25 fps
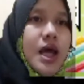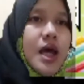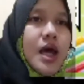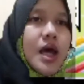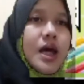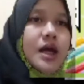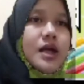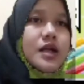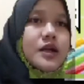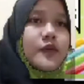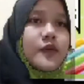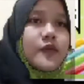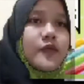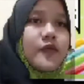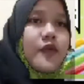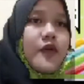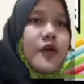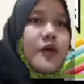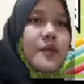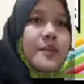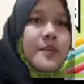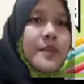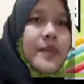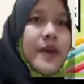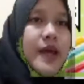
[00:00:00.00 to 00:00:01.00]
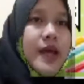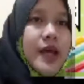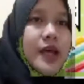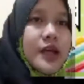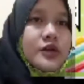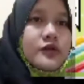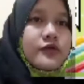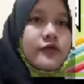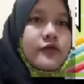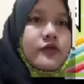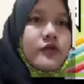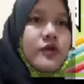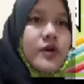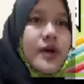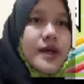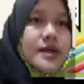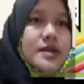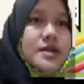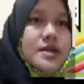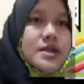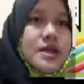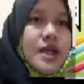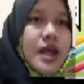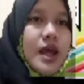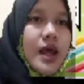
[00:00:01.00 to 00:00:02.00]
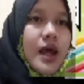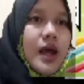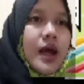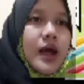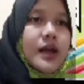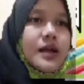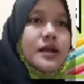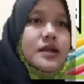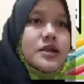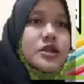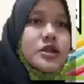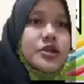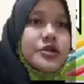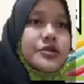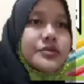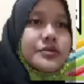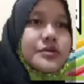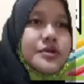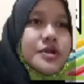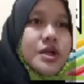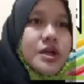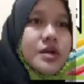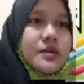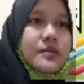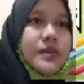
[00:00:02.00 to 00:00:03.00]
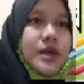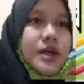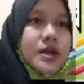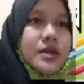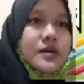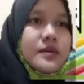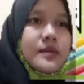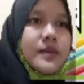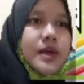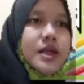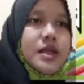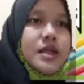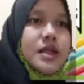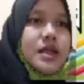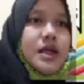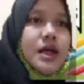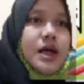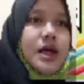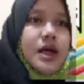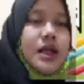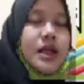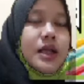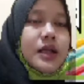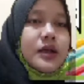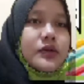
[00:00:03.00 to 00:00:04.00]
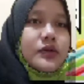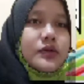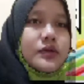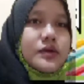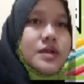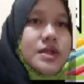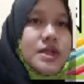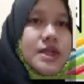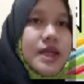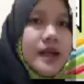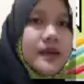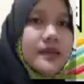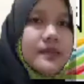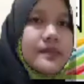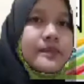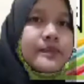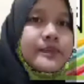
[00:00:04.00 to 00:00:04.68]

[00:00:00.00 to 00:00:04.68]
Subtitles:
and developing fluency and student mathematical concepts.